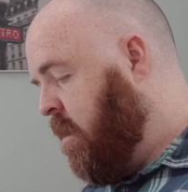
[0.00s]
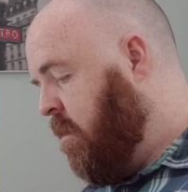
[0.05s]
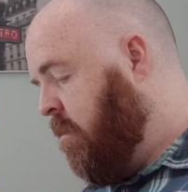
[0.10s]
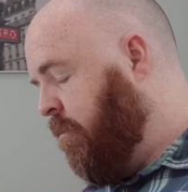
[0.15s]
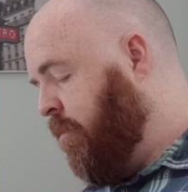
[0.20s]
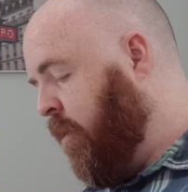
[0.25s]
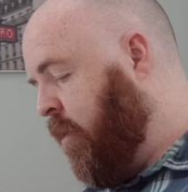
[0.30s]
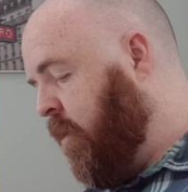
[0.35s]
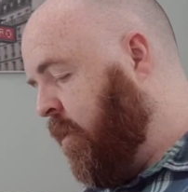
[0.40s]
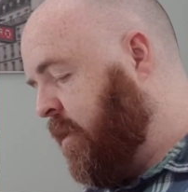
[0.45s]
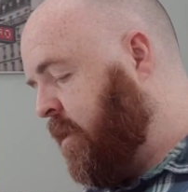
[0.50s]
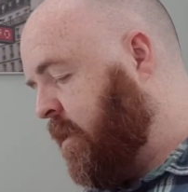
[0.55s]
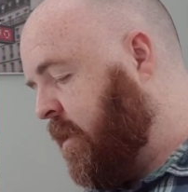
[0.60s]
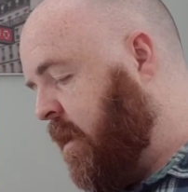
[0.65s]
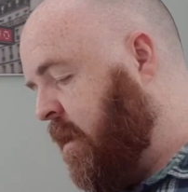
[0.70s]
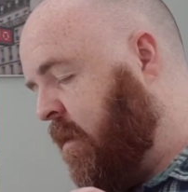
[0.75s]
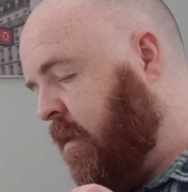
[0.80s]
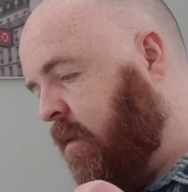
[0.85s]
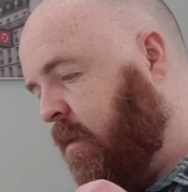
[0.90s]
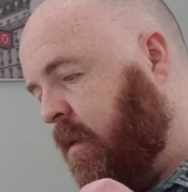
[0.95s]
But
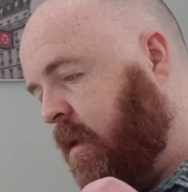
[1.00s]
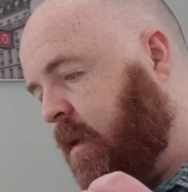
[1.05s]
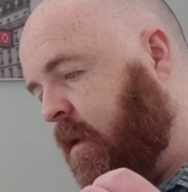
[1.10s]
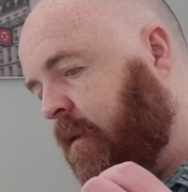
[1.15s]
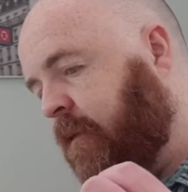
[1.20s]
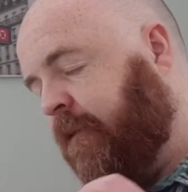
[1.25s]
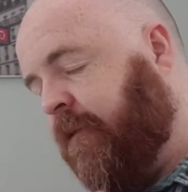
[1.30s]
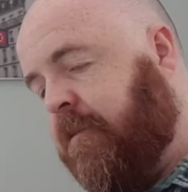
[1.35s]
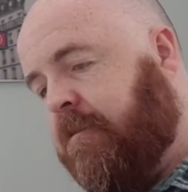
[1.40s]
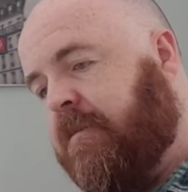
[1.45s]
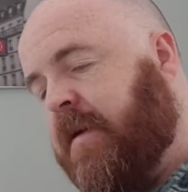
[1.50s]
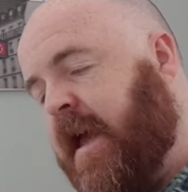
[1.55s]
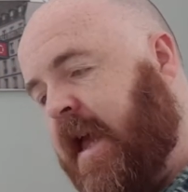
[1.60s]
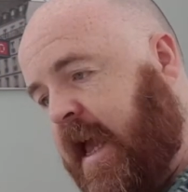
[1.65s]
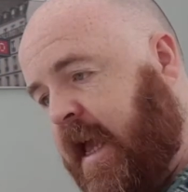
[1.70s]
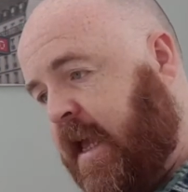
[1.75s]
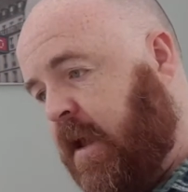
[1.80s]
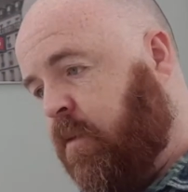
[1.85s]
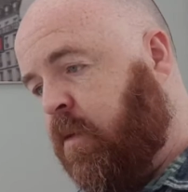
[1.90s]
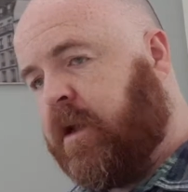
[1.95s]
for
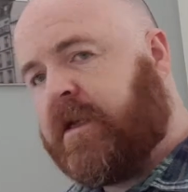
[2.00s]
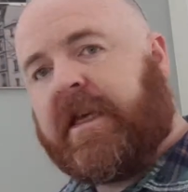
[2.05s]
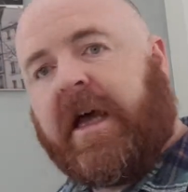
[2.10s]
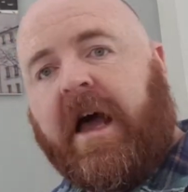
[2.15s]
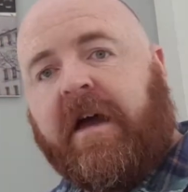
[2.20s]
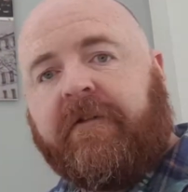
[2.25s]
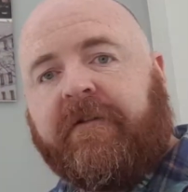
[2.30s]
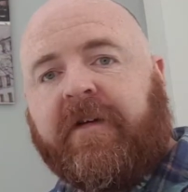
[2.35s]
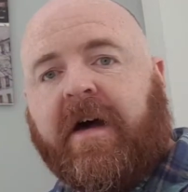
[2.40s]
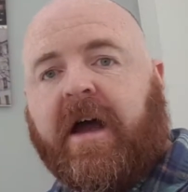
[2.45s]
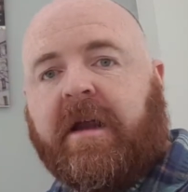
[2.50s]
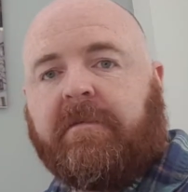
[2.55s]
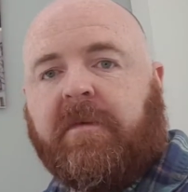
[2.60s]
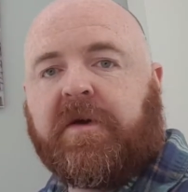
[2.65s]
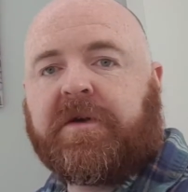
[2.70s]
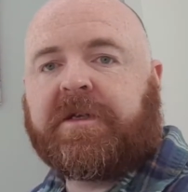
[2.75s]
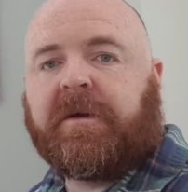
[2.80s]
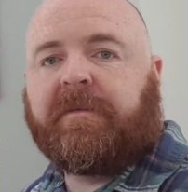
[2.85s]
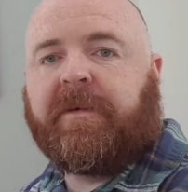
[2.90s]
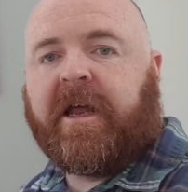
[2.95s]
me, what I find
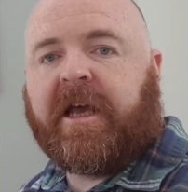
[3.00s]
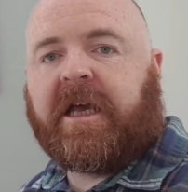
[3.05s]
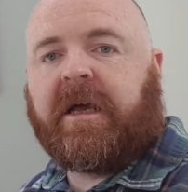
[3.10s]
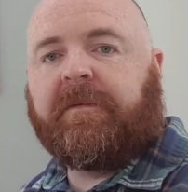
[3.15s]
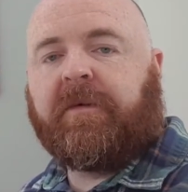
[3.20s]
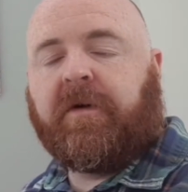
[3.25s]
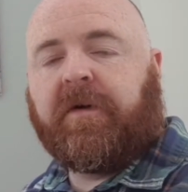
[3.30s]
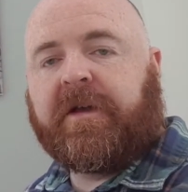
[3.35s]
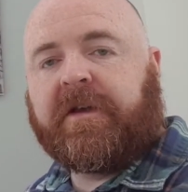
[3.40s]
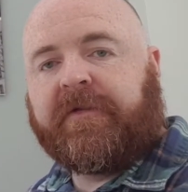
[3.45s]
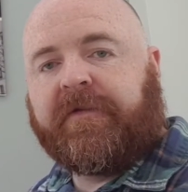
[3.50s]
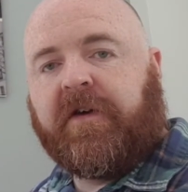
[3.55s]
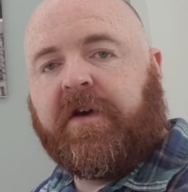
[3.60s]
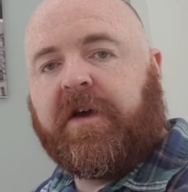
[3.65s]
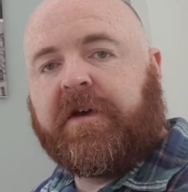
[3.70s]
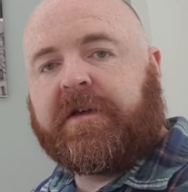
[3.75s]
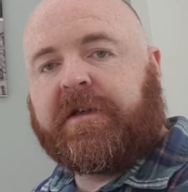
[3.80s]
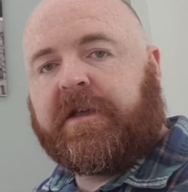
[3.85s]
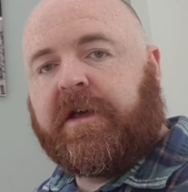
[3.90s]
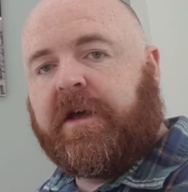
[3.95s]
most applicable is
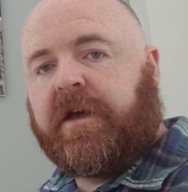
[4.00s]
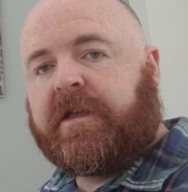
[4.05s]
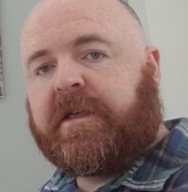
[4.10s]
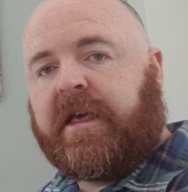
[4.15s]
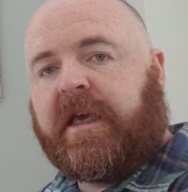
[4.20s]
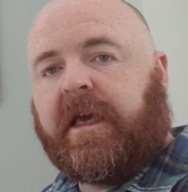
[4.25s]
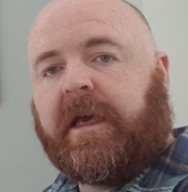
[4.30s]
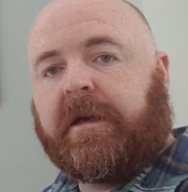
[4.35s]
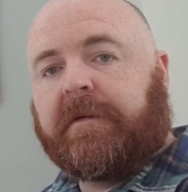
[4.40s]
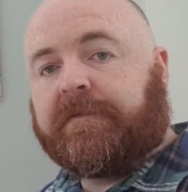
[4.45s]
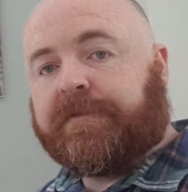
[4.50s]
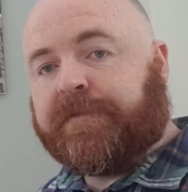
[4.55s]
verse 13.